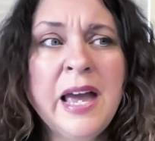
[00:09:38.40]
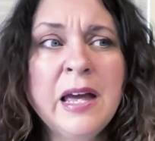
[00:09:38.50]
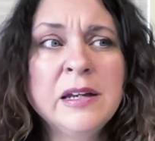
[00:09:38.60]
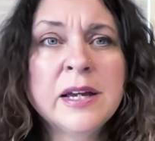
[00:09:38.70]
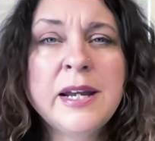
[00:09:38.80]

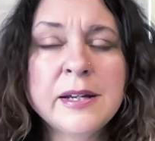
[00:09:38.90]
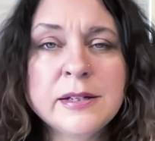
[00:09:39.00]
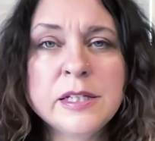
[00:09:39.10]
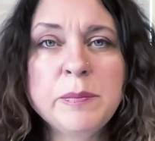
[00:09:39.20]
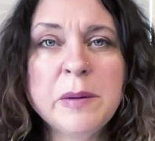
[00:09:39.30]
and
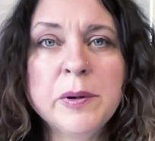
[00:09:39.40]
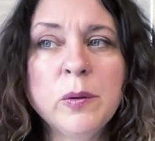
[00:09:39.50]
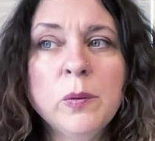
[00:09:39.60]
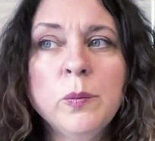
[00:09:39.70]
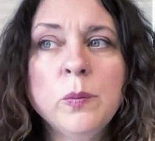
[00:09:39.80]
connecting to
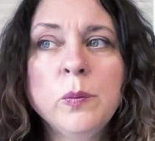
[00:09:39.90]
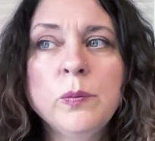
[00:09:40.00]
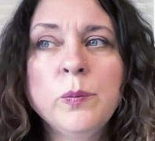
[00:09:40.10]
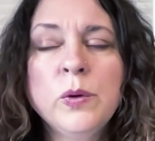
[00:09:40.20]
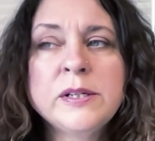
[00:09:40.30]
people.
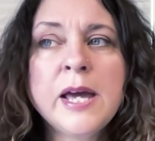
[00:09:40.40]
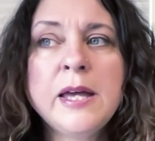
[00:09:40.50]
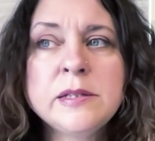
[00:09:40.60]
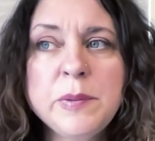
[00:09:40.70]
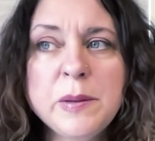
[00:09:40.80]
We
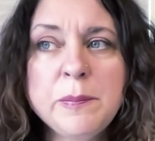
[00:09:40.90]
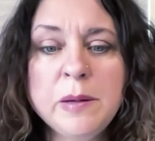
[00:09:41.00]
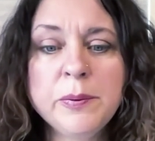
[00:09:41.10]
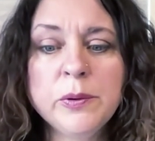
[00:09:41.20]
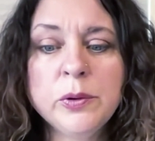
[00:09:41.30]
tend to be
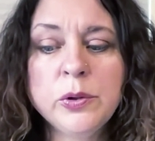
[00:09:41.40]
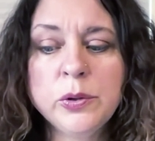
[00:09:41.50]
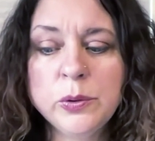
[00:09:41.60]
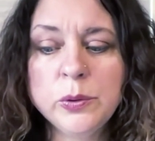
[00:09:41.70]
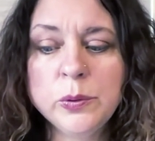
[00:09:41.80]
people
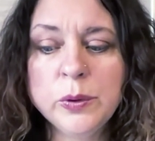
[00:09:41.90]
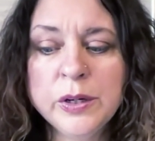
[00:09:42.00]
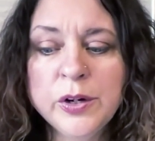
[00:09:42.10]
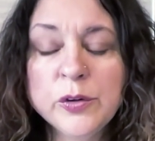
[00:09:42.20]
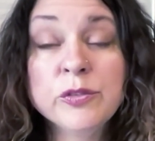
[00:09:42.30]
who
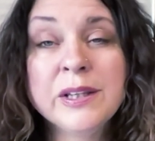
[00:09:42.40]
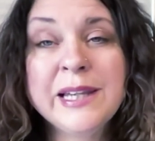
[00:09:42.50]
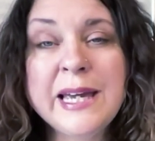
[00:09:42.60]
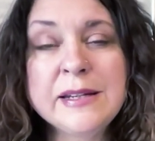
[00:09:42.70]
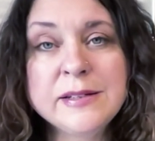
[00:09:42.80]

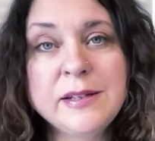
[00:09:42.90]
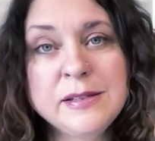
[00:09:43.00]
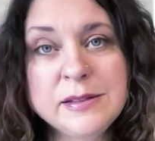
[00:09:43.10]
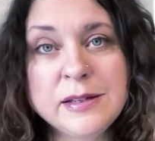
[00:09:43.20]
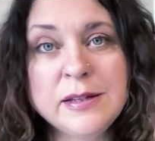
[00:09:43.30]
relate
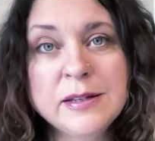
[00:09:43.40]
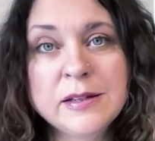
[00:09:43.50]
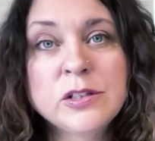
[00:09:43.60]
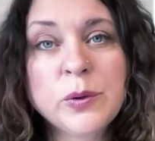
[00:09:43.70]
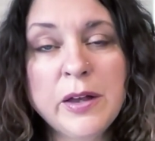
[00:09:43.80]
easy
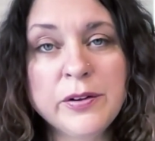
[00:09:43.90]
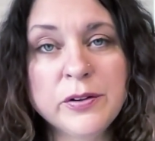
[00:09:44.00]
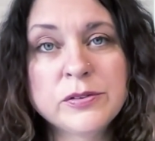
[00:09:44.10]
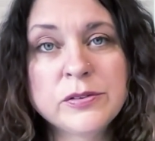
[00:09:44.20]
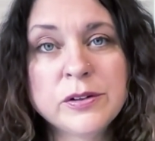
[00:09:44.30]
to
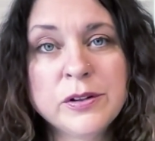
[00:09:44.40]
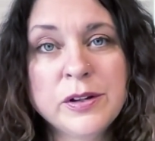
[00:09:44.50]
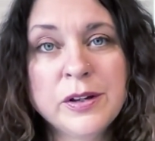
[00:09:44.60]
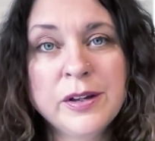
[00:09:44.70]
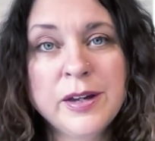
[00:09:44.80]
others.
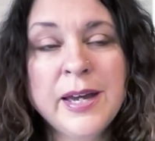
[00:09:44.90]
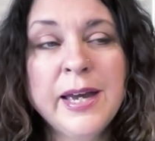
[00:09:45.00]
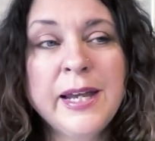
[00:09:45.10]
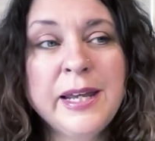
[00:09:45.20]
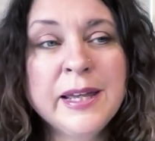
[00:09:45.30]

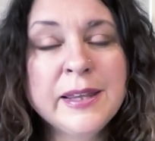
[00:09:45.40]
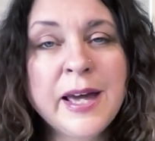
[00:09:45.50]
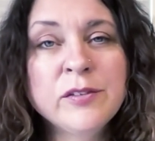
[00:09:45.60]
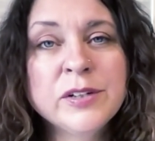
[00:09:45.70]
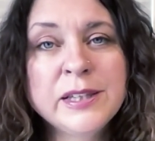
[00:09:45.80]
And in
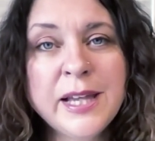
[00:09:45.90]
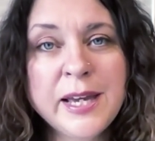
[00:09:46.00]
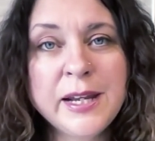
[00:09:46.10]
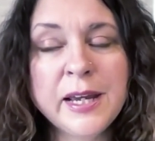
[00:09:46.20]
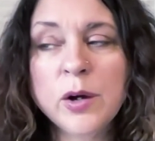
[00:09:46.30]
that
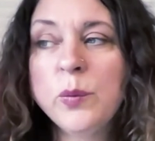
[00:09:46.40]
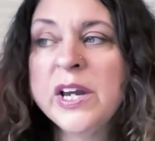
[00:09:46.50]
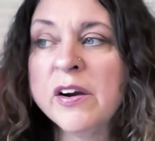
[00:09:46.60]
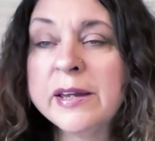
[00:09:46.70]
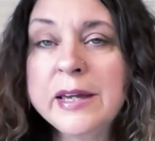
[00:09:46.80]
relating,
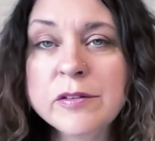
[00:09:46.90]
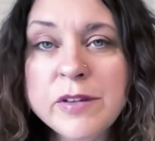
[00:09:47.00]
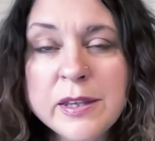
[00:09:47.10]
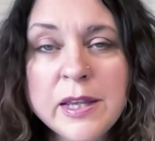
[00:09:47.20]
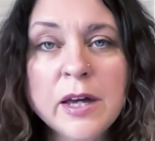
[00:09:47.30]
we are
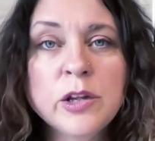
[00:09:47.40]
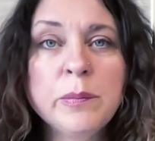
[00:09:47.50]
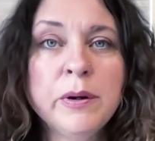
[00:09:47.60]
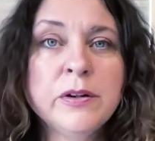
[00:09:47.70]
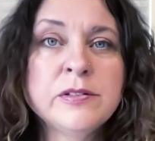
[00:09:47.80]
giving the
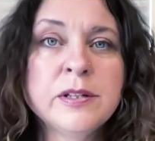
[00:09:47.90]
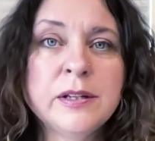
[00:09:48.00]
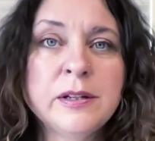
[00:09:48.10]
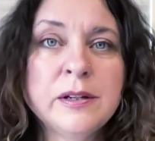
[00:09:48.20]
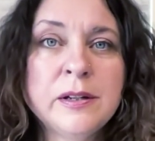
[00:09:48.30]
other
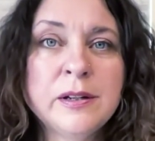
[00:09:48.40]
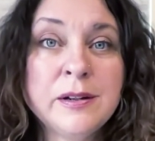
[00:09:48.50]
person